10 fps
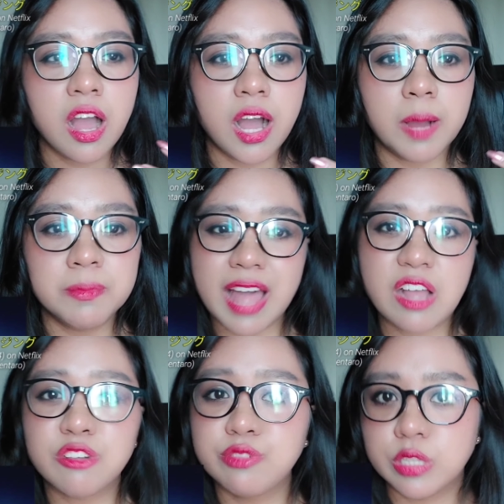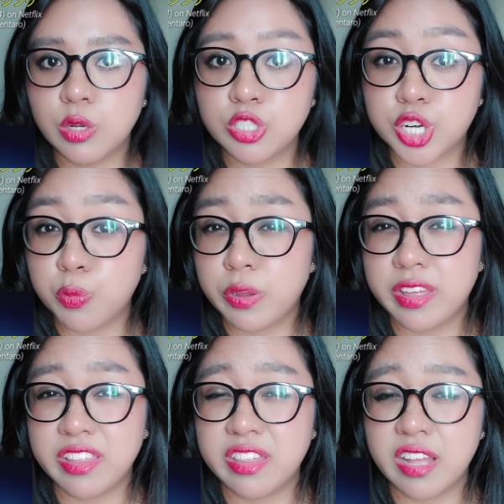um, lack of closure
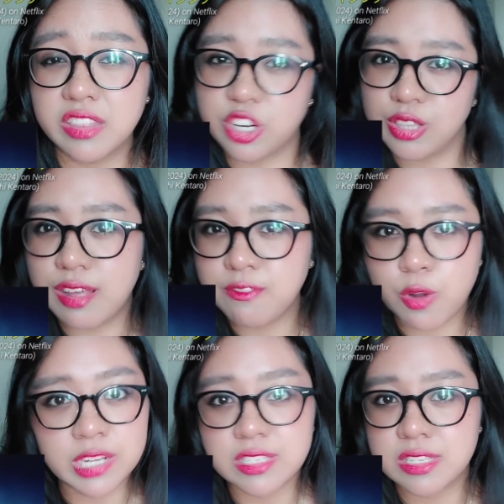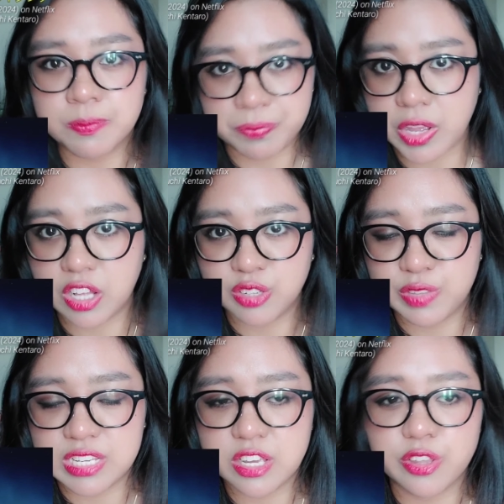with their loved ones all
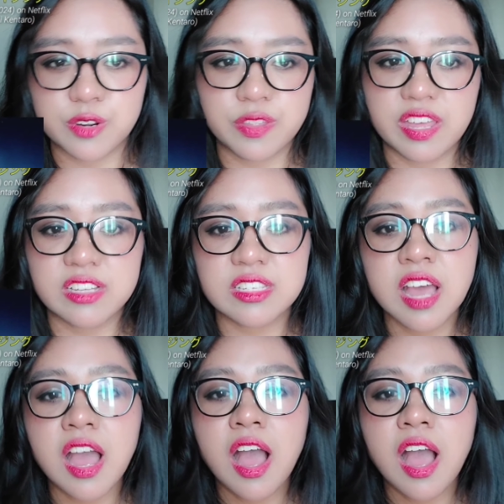of these other things.